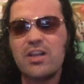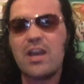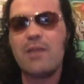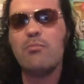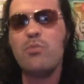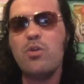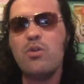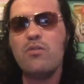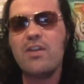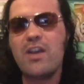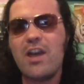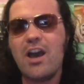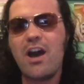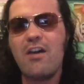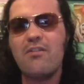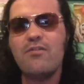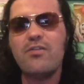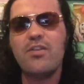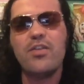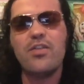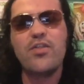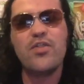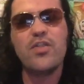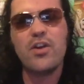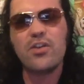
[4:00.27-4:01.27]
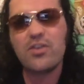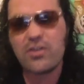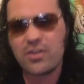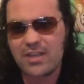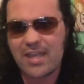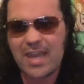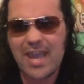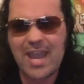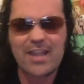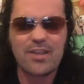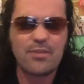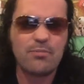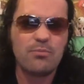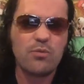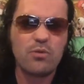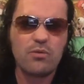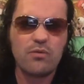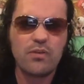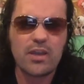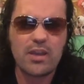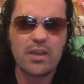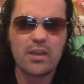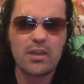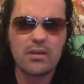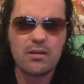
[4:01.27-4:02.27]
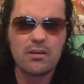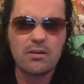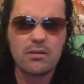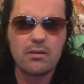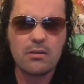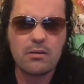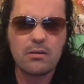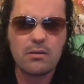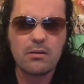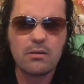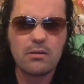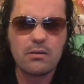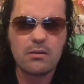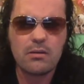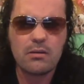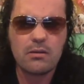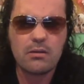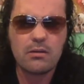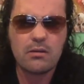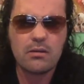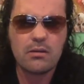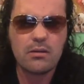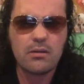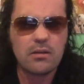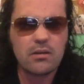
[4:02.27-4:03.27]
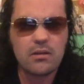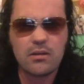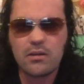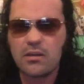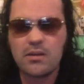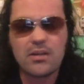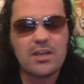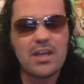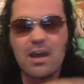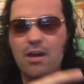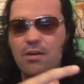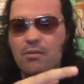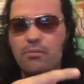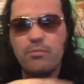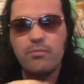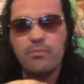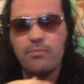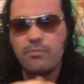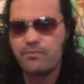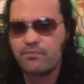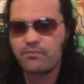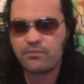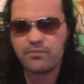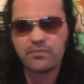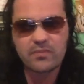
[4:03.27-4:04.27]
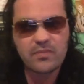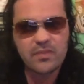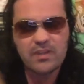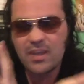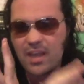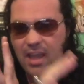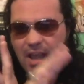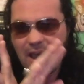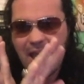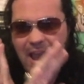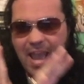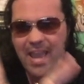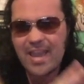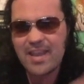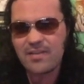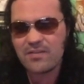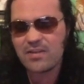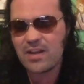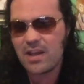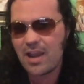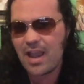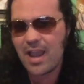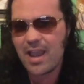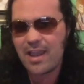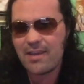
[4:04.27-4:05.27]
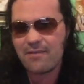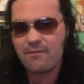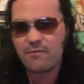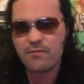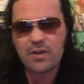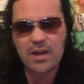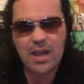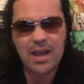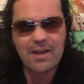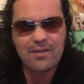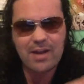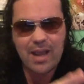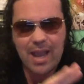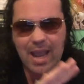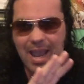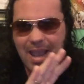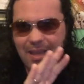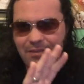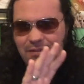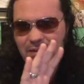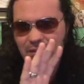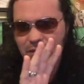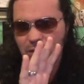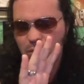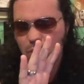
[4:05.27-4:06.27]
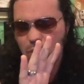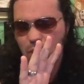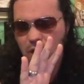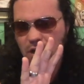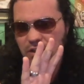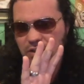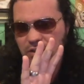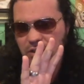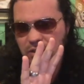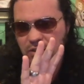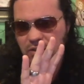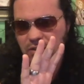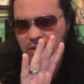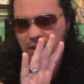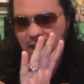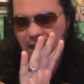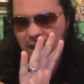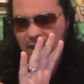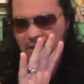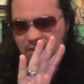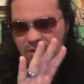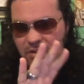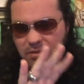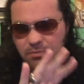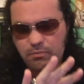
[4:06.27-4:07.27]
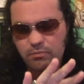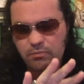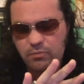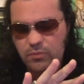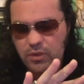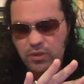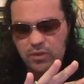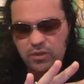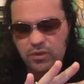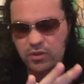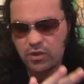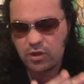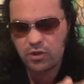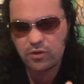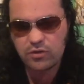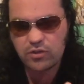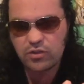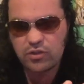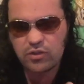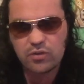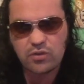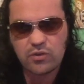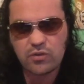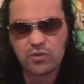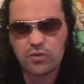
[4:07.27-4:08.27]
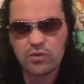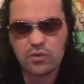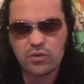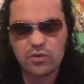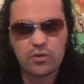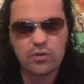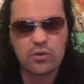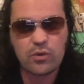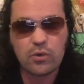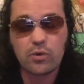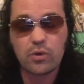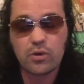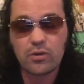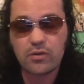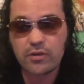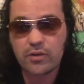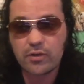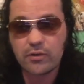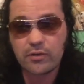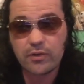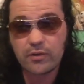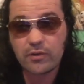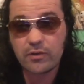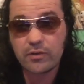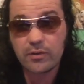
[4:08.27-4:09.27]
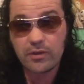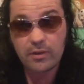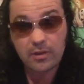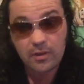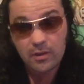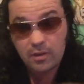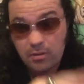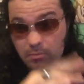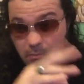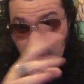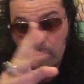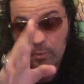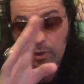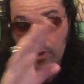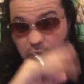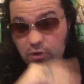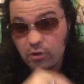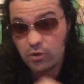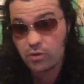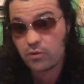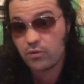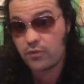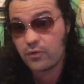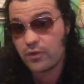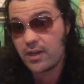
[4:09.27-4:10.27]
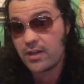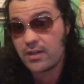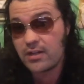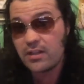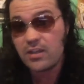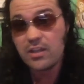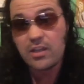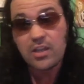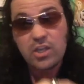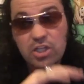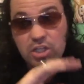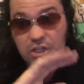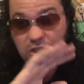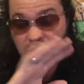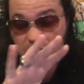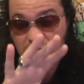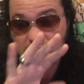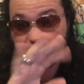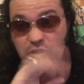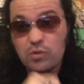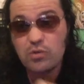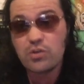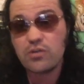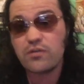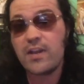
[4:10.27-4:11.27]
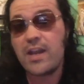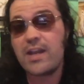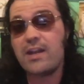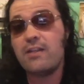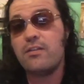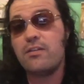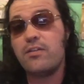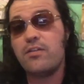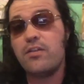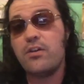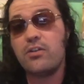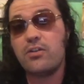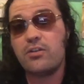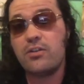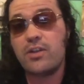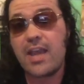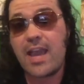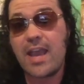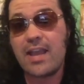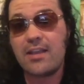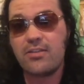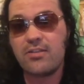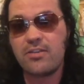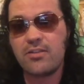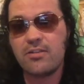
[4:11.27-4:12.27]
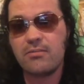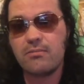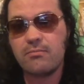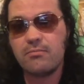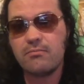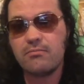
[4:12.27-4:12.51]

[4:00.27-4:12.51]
a movie of the Thundercats movie. Now I've never watched Thundercats, the cartoon, but my girlfriend, she's a huge fan of the Thundercats,